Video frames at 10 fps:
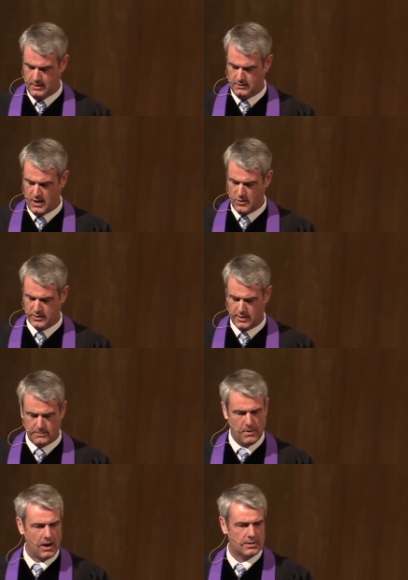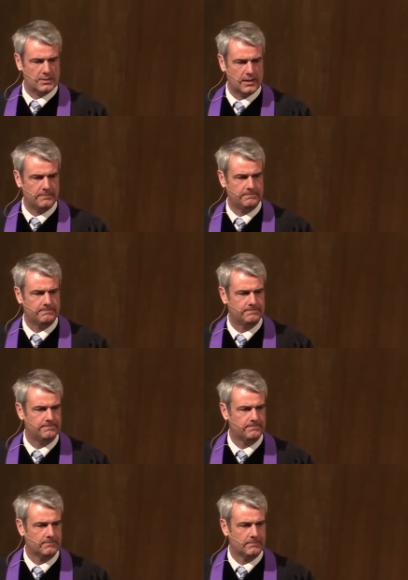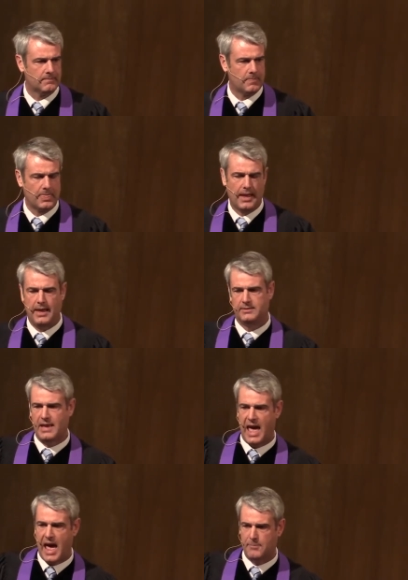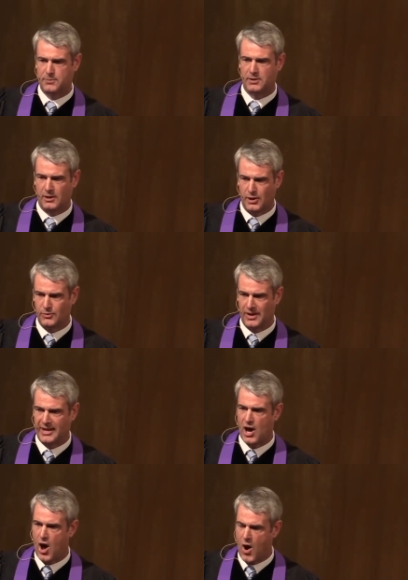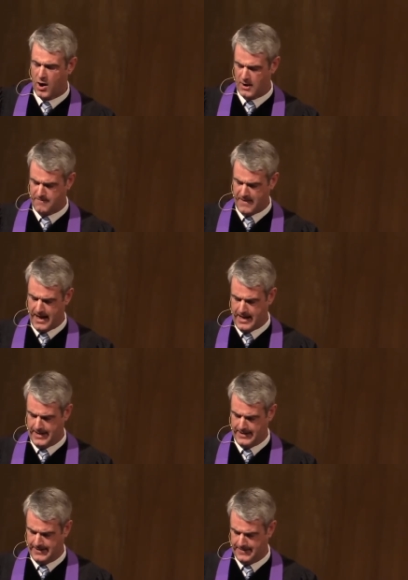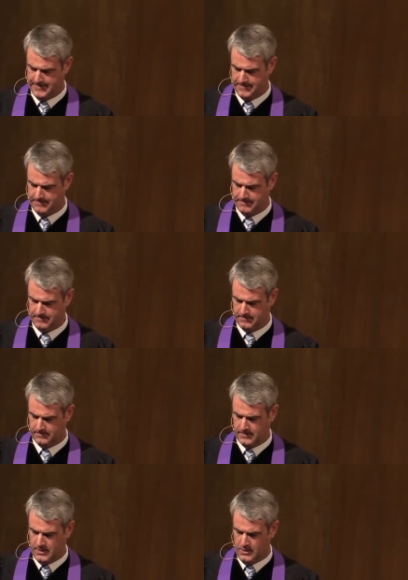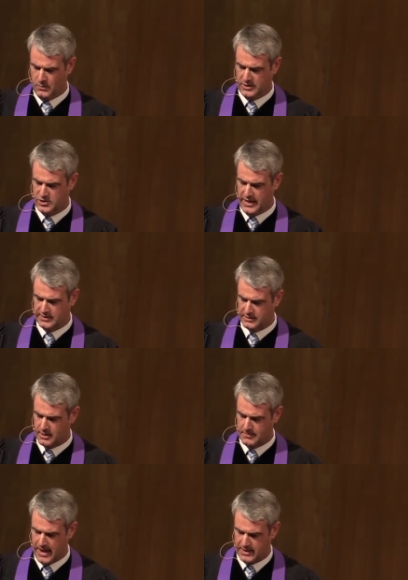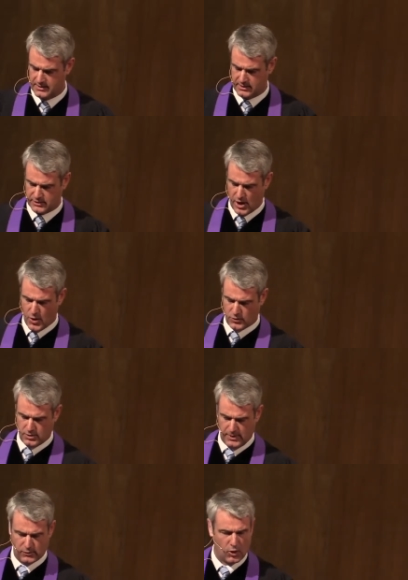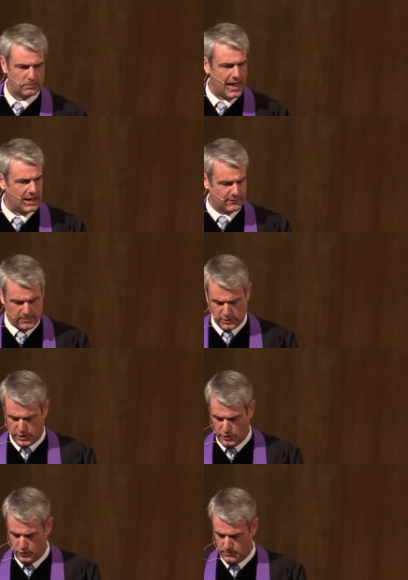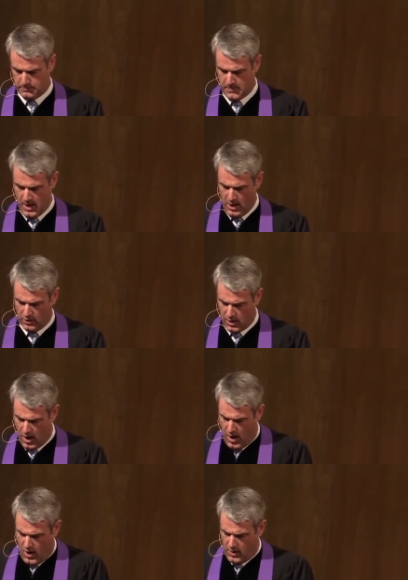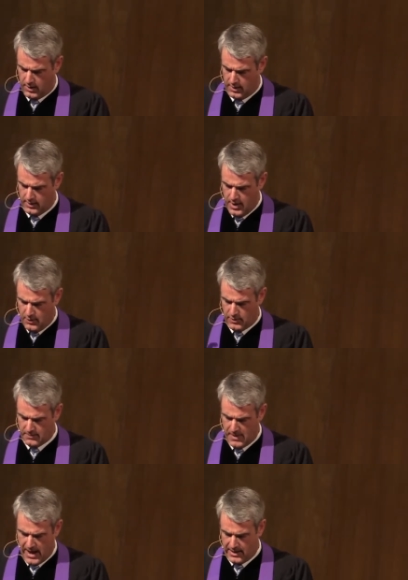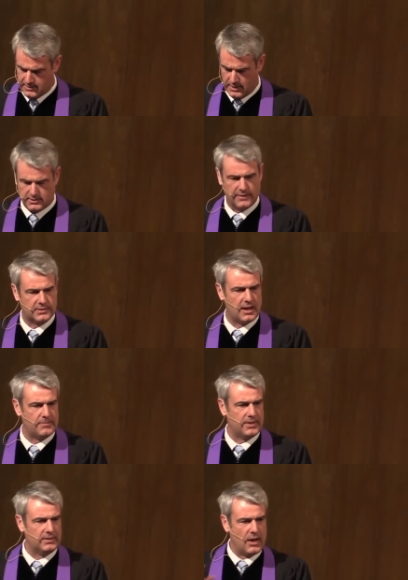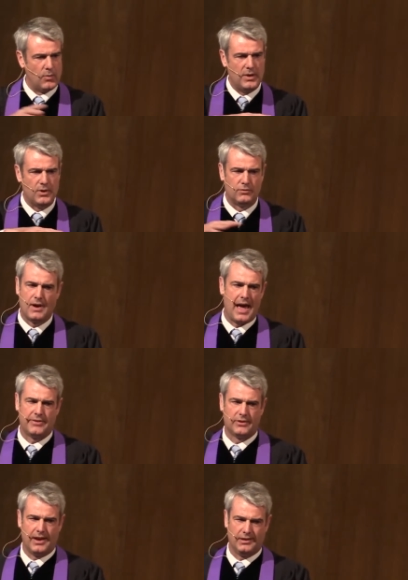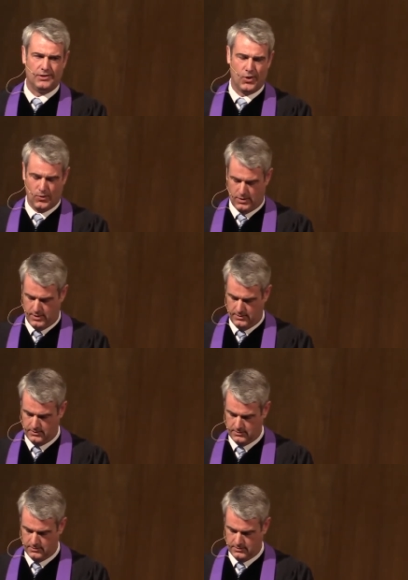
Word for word: Notice that Martha is absolutely horrified when Jesus commands the stone to be rolled back from the tomb. Her horror reminds us of something that we would rather ignore.